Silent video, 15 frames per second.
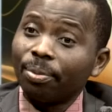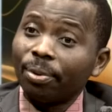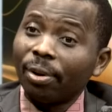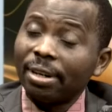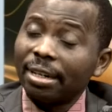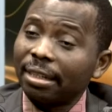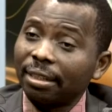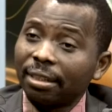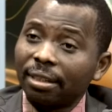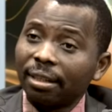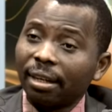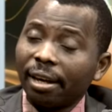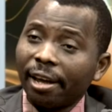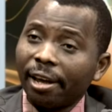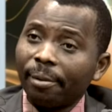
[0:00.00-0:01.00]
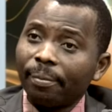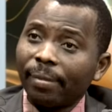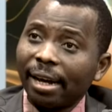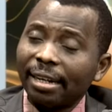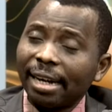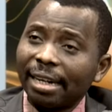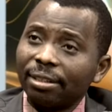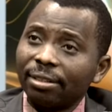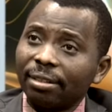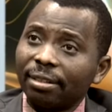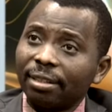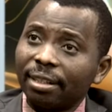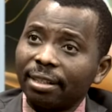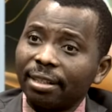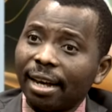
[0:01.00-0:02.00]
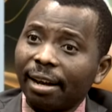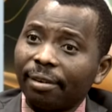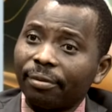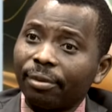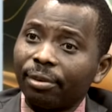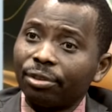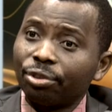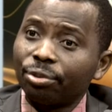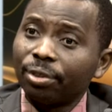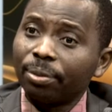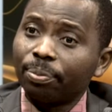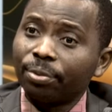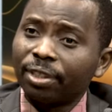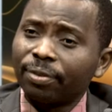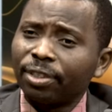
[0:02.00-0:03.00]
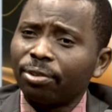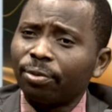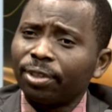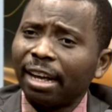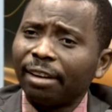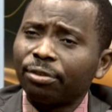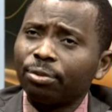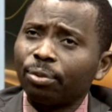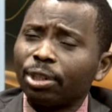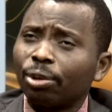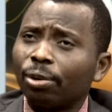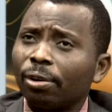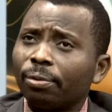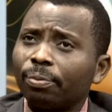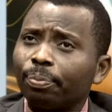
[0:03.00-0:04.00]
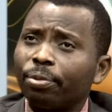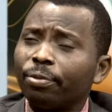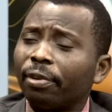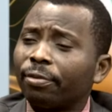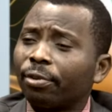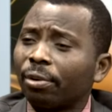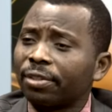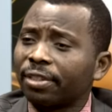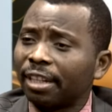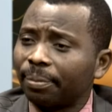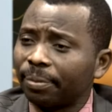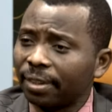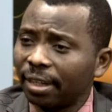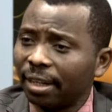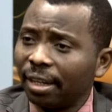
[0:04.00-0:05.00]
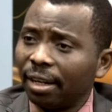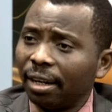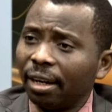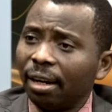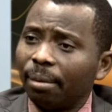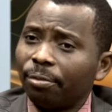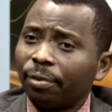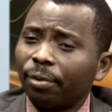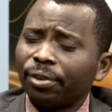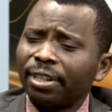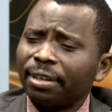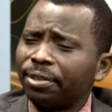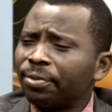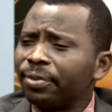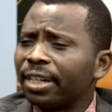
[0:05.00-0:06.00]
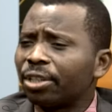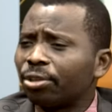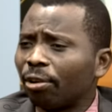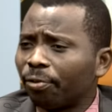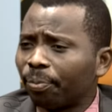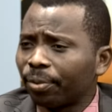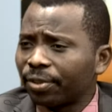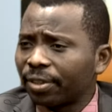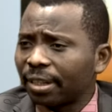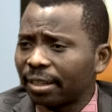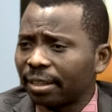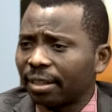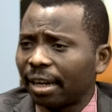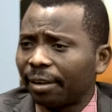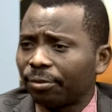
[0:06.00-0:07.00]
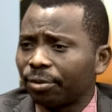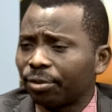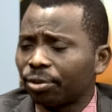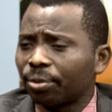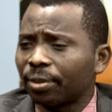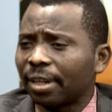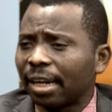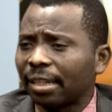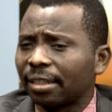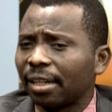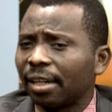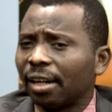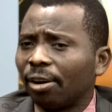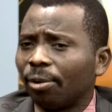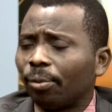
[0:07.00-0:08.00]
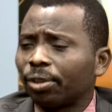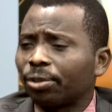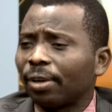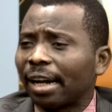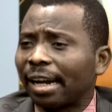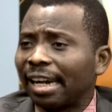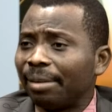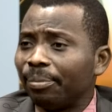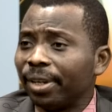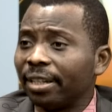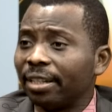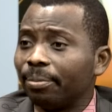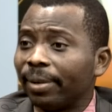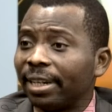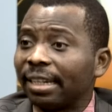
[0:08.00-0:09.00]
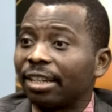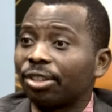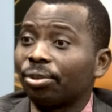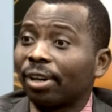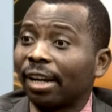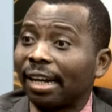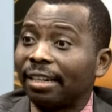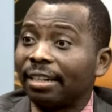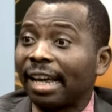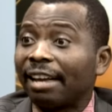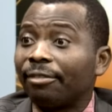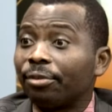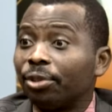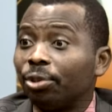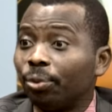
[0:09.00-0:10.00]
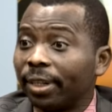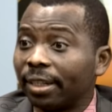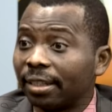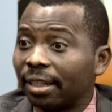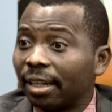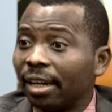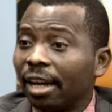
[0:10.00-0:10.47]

to be honest. Um, I, I don't think they have gone through the process. First of all, you have to do what they call proof of concept. Mm. Proof of concept is even a tough process. You have to show that what you are claiming the medication can, it can even do it.